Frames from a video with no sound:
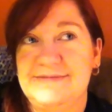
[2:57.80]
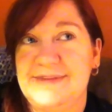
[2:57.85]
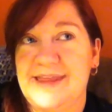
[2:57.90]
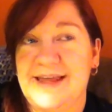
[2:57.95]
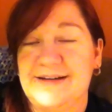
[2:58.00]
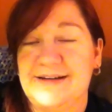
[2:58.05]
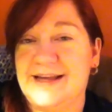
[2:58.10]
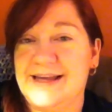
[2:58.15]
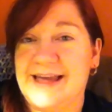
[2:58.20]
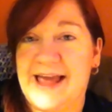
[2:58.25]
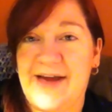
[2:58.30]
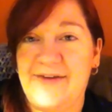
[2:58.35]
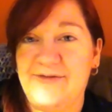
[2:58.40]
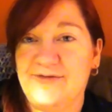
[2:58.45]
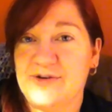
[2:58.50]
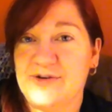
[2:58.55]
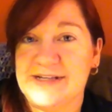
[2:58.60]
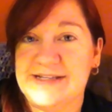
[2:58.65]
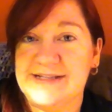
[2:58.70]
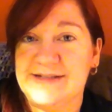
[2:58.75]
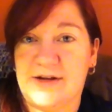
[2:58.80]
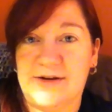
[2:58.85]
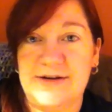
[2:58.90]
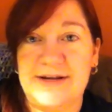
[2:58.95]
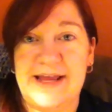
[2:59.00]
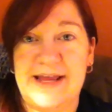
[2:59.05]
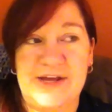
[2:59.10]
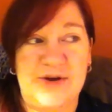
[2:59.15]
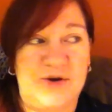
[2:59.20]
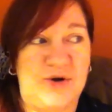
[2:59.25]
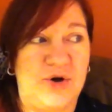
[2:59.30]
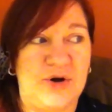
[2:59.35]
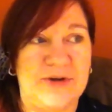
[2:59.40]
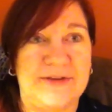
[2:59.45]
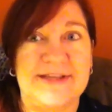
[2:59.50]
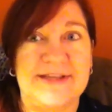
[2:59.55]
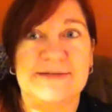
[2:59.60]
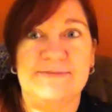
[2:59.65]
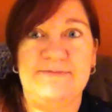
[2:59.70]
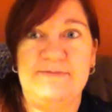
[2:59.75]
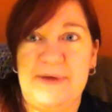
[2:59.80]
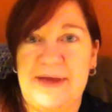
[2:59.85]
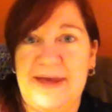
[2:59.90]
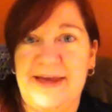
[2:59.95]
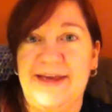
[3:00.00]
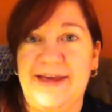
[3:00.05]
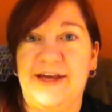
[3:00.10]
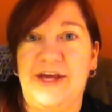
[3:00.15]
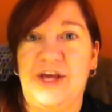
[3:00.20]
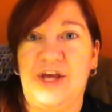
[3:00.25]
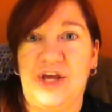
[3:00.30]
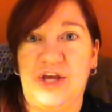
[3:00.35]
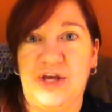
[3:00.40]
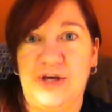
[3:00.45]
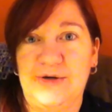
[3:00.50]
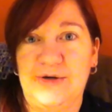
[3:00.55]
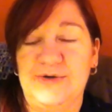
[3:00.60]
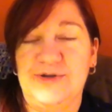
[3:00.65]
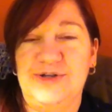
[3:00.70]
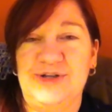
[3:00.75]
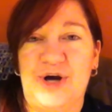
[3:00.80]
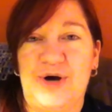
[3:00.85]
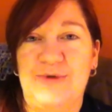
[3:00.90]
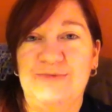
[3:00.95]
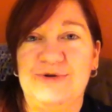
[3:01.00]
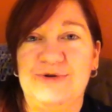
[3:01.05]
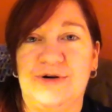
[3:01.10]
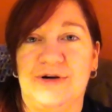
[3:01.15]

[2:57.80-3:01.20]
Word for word: that like every Sunday you cook this big, huge home